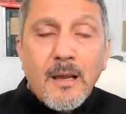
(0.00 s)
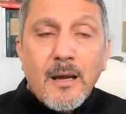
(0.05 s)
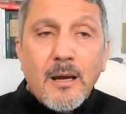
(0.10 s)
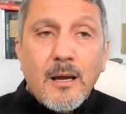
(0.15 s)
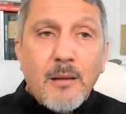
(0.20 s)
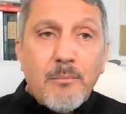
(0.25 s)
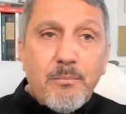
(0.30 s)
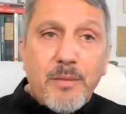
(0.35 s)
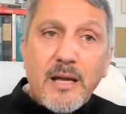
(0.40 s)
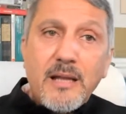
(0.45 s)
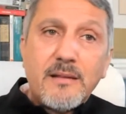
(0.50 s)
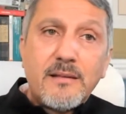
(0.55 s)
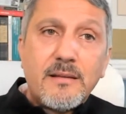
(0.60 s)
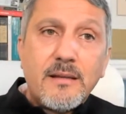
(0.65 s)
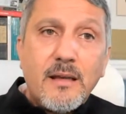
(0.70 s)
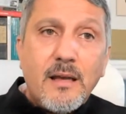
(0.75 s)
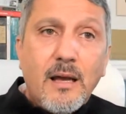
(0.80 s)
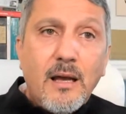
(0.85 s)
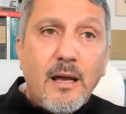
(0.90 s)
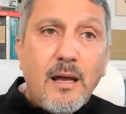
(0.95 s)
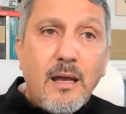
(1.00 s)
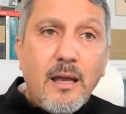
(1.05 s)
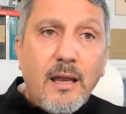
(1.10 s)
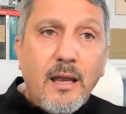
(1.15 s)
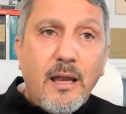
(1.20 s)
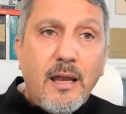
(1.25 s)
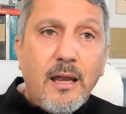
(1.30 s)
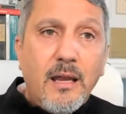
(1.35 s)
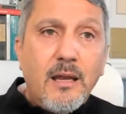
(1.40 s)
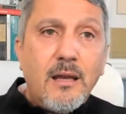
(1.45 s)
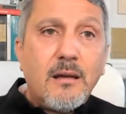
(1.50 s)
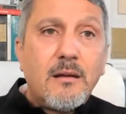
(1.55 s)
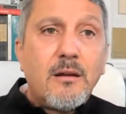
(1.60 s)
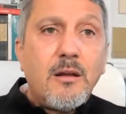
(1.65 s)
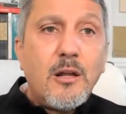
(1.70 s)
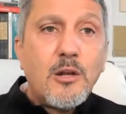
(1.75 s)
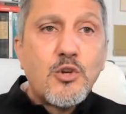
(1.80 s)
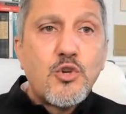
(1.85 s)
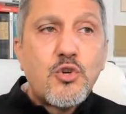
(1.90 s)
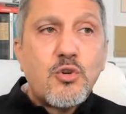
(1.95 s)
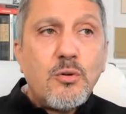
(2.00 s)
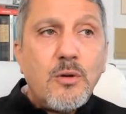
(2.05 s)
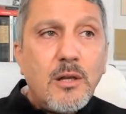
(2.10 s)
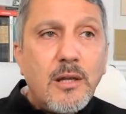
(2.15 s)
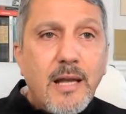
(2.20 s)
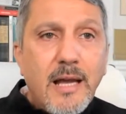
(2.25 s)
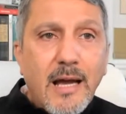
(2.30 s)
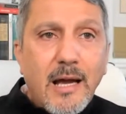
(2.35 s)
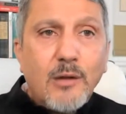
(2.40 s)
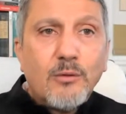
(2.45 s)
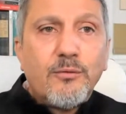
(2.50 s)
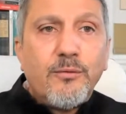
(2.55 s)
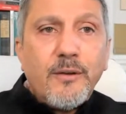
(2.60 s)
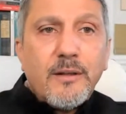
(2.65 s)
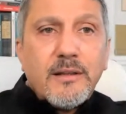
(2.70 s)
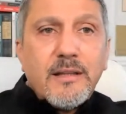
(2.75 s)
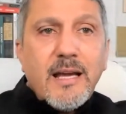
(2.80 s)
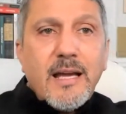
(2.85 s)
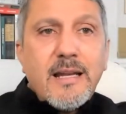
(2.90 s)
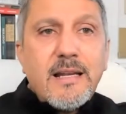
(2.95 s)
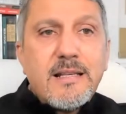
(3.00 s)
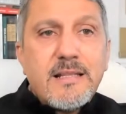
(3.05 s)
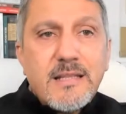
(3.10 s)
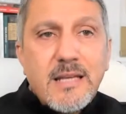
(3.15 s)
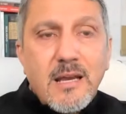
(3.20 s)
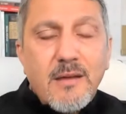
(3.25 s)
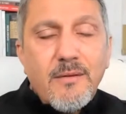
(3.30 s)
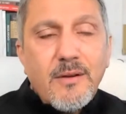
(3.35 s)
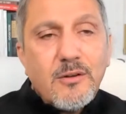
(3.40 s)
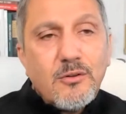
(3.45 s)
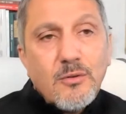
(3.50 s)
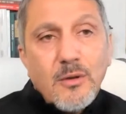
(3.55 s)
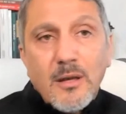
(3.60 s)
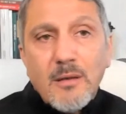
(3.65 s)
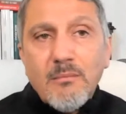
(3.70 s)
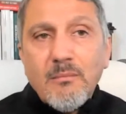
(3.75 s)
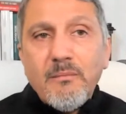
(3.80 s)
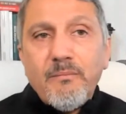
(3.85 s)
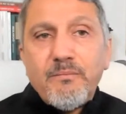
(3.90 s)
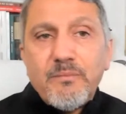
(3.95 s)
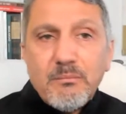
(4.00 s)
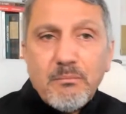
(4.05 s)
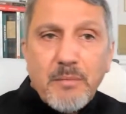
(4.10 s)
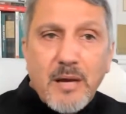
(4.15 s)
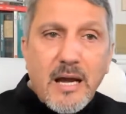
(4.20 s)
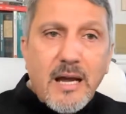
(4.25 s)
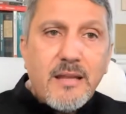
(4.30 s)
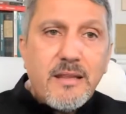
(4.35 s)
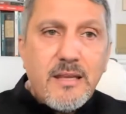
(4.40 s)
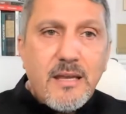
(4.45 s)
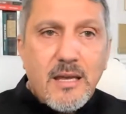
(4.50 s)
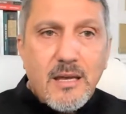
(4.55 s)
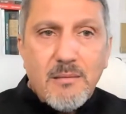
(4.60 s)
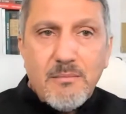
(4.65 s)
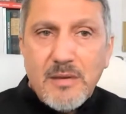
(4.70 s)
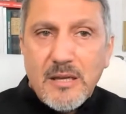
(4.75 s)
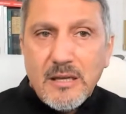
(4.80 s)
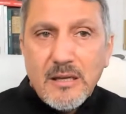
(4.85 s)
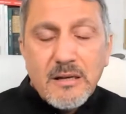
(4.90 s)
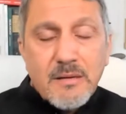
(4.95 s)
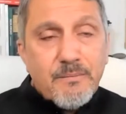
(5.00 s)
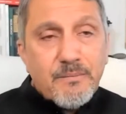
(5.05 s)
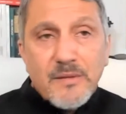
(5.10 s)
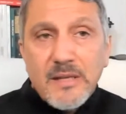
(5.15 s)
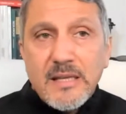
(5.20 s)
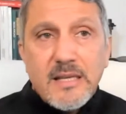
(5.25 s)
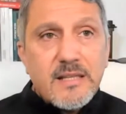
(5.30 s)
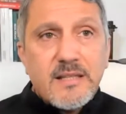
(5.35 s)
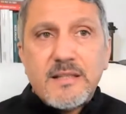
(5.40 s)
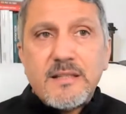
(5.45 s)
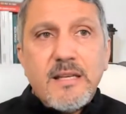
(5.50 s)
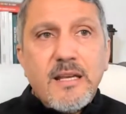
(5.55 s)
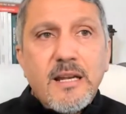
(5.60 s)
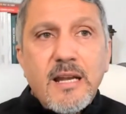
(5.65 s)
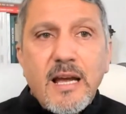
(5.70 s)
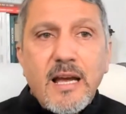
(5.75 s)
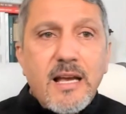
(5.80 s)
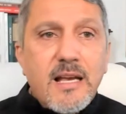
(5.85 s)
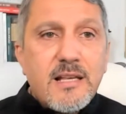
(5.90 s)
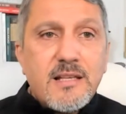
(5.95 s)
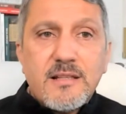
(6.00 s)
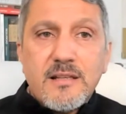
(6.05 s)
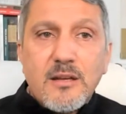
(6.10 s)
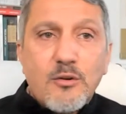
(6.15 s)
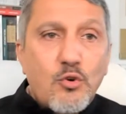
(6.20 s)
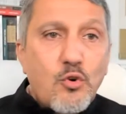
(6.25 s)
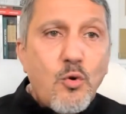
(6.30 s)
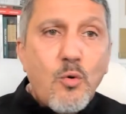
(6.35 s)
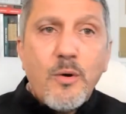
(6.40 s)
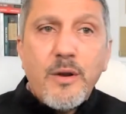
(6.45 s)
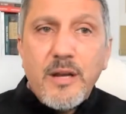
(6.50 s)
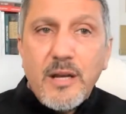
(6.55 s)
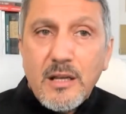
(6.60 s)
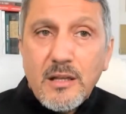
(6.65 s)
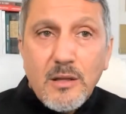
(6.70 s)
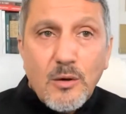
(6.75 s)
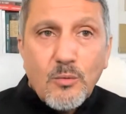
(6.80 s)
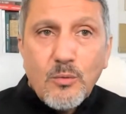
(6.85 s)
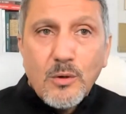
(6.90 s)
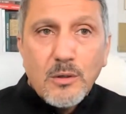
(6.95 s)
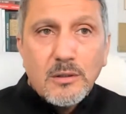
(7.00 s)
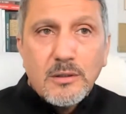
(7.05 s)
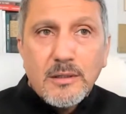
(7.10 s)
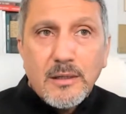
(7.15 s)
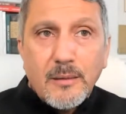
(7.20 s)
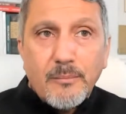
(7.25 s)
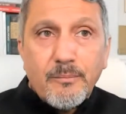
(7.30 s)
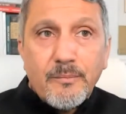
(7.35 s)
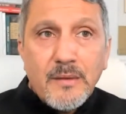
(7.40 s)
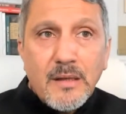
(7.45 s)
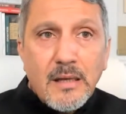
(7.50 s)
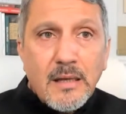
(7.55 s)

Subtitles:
but a cultural outfit that is given to him by the Emir is seen as ruining the World Cup.